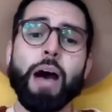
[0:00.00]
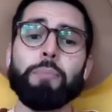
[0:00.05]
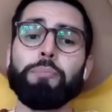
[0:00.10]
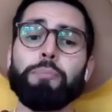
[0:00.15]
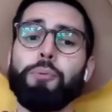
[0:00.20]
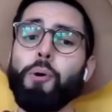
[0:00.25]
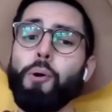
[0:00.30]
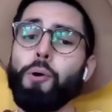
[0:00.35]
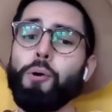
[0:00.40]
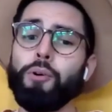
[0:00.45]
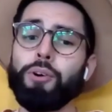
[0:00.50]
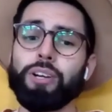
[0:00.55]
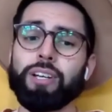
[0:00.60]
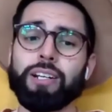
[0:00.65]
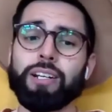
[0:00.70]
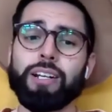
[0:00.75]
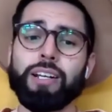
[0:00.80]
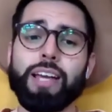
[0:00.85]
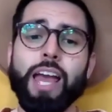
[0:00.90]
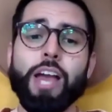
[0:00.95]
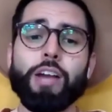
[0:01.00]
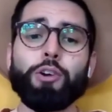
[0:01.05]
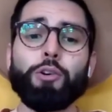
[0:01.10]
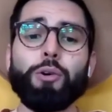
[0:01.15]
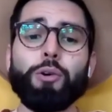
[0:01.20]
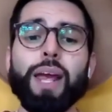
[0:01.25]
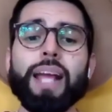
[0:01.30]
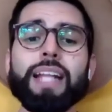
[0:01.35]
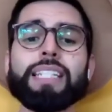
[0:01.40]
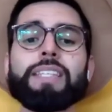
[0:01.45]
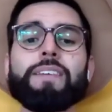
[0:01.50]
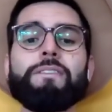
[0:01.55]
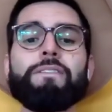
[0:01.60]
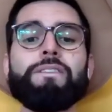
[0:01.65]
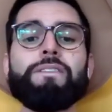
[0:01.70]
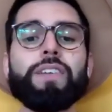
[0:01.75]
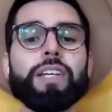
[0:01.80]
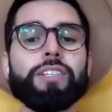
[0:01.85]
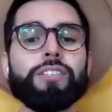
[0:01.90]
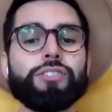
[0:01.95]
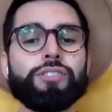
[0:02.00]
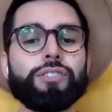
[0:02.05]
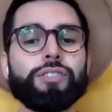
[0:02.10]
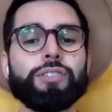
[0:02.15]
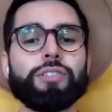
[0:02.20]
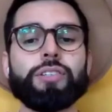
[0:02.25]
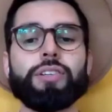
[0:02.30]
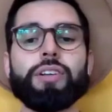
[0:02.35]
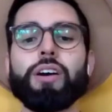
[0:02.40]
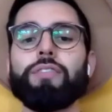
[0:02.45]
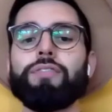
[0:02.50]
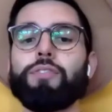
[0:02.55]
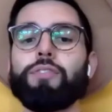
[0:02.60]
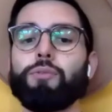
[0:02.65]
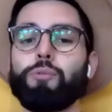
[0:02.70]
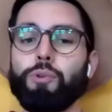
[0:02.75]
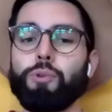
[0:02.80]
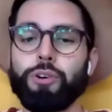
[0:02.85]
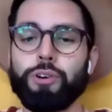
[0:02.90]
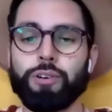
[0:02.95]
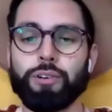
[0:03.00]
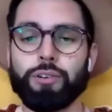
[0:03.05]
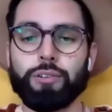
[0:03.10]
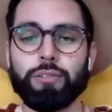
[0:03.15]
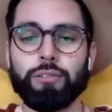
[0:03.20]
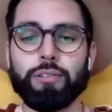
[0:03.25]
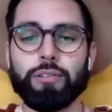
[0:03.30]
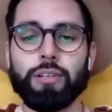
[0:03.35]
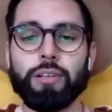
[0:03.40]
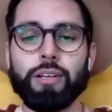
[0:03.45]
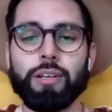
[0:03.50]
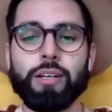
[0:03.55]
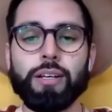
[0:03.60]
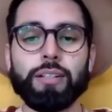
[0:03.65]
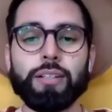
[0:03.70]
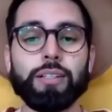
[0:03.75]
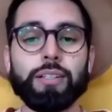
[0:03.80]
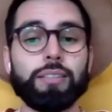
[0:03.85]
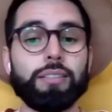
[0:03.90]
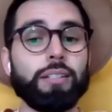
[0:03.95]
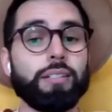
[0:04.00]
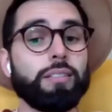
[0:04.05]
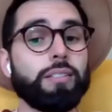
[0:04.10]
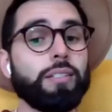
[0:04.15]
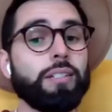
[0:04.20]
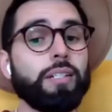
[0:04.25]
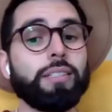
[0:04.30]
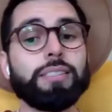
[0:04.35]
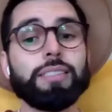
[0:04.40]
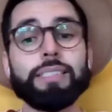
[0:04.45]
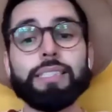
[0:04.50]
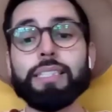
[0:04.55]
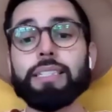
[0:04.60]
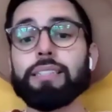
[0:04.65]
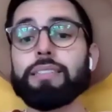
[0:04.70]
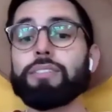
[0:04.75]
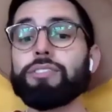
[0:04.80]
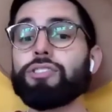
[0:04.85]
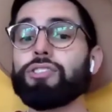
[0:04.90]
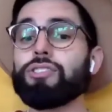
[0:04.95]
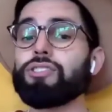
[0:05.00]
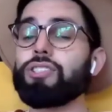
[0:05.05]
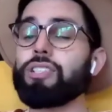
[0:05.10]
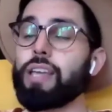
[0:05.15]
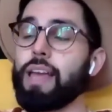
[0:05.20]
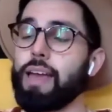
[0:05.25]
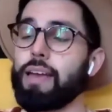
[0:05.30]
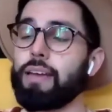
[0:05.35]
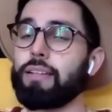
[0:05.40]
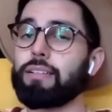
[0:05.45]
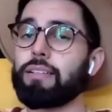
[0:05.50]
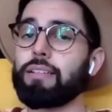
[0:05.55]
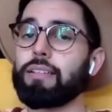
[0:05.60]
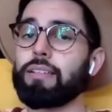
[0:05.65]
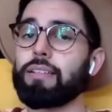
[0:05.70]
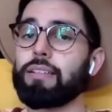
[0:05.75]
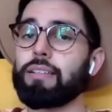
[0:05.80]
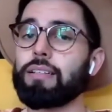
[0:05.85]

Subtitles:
A poet creates a vision of a world that doesn't exist just yet,